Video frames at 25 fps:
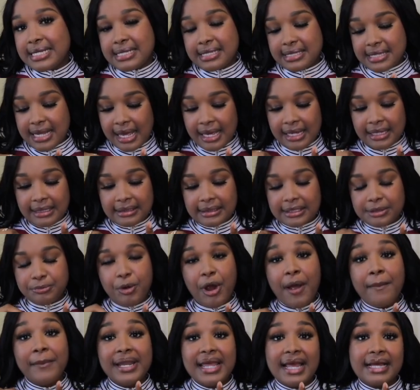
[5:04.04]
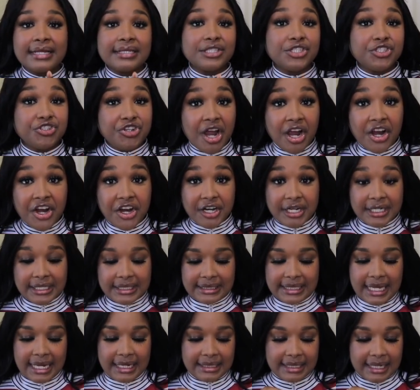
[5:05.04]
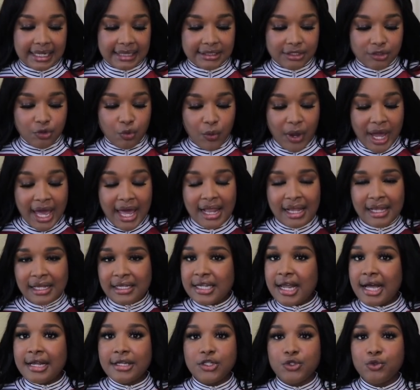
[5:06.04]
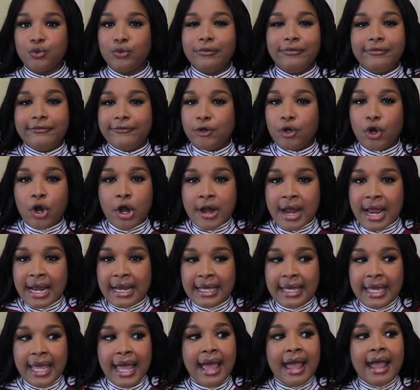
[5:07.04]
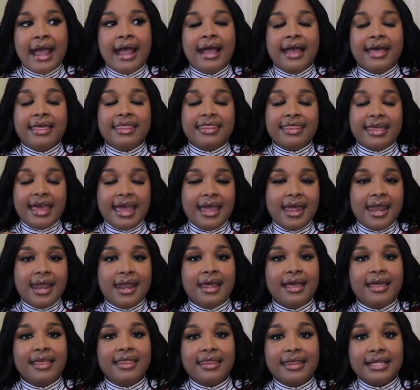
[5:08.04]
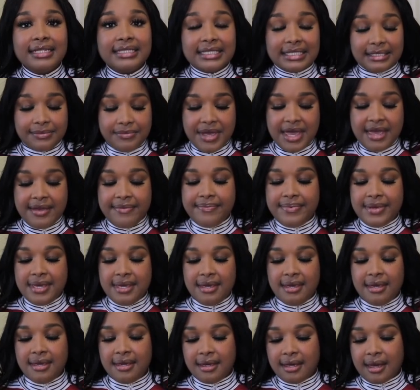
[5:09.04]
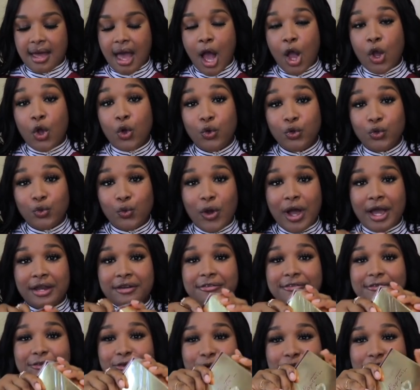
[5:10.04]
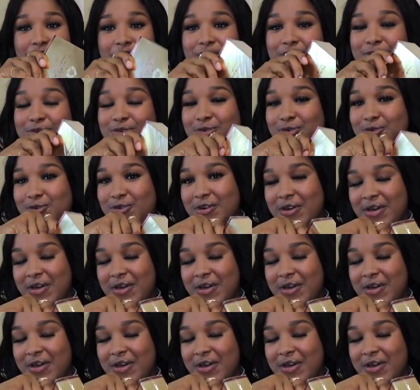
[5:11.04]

scents, probably a stronger scent as well, not too florally, then this may be a good one for you.